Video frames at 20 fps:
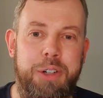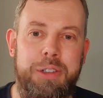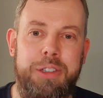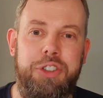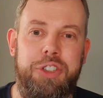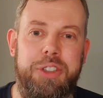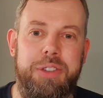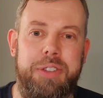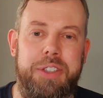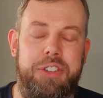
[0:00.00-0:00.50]
the
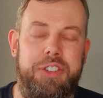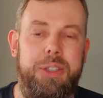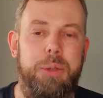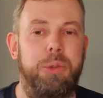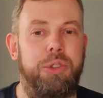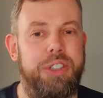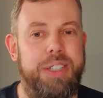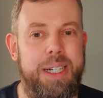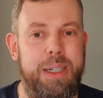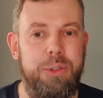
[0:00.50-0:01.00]
origin of this, it
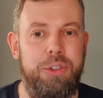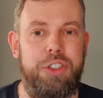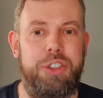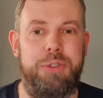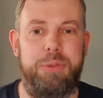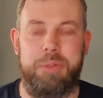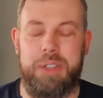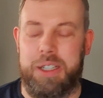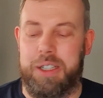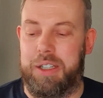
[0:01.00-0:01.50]
was announced
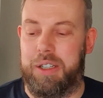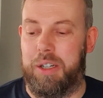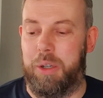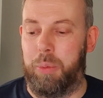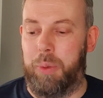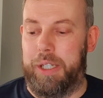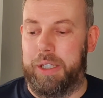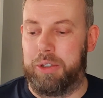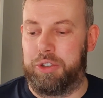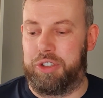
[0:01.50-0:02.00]
a
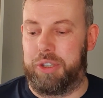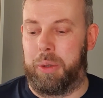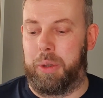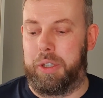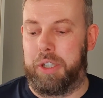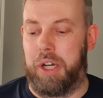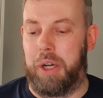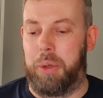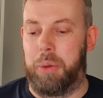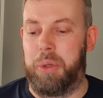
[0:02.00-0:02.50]
week or so
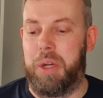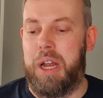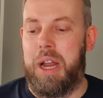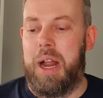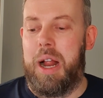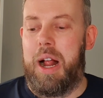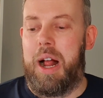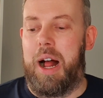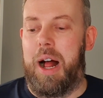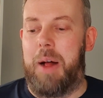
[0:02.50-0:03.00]
ago
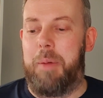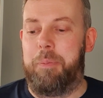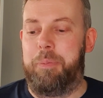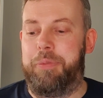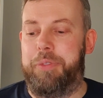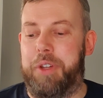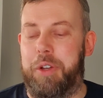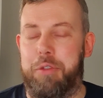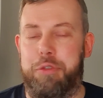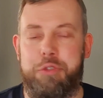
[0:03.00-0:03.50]

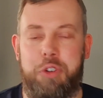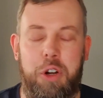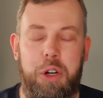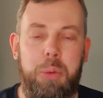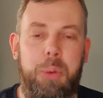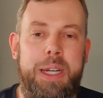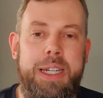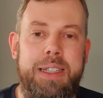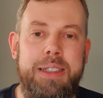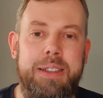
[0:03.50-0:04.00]
that
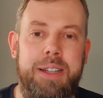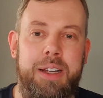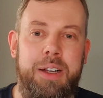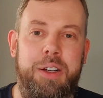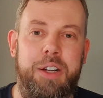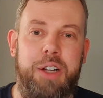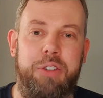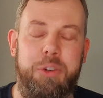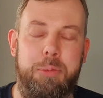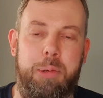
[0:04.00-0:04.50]
following
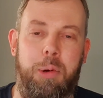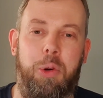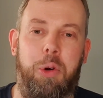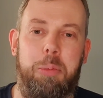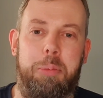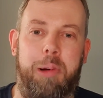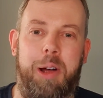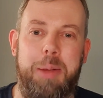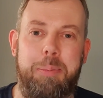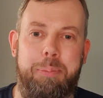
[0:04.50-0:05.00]
a
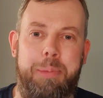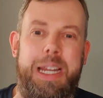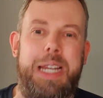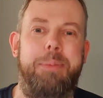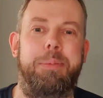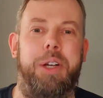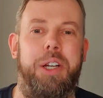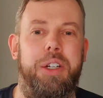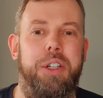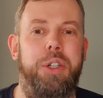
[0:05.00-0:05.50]
report by
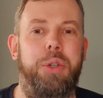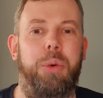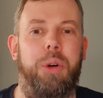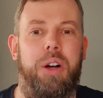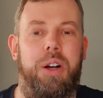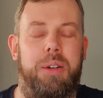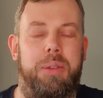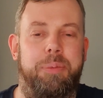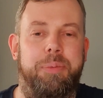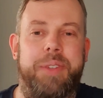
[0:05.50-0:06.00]
BEMA, who
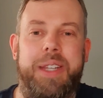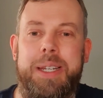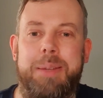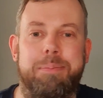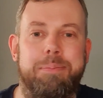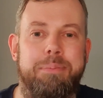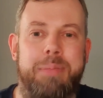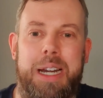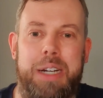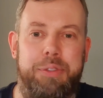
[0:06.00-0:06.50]
are the
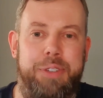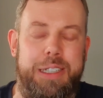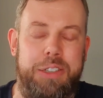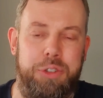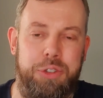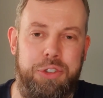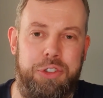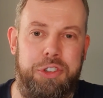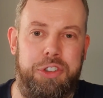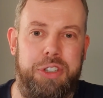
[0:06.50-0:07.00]

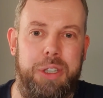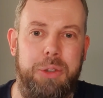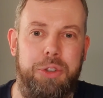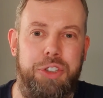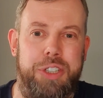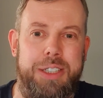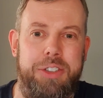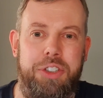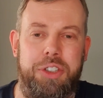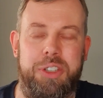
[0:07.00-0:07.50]
Manufacturers
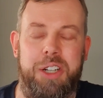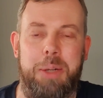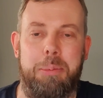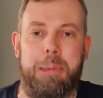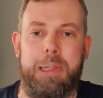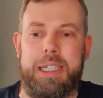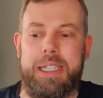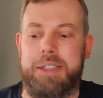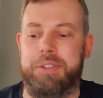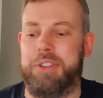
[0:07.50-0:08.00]
Association, I
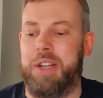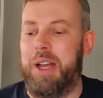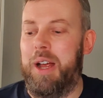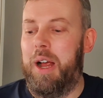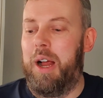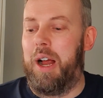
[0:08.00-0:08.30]
believe,